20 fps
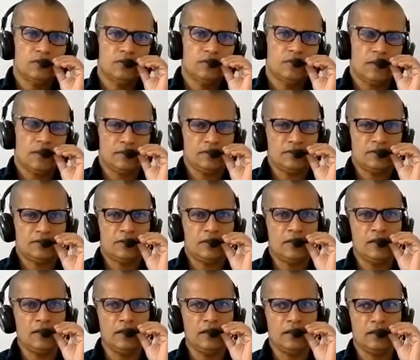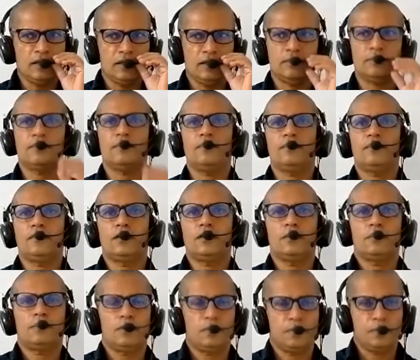Once he
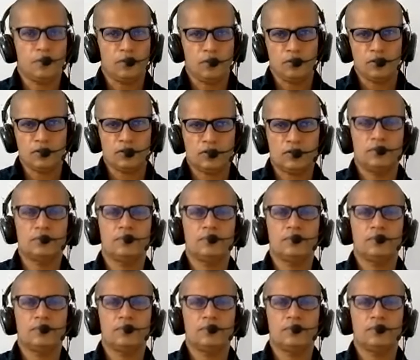proposed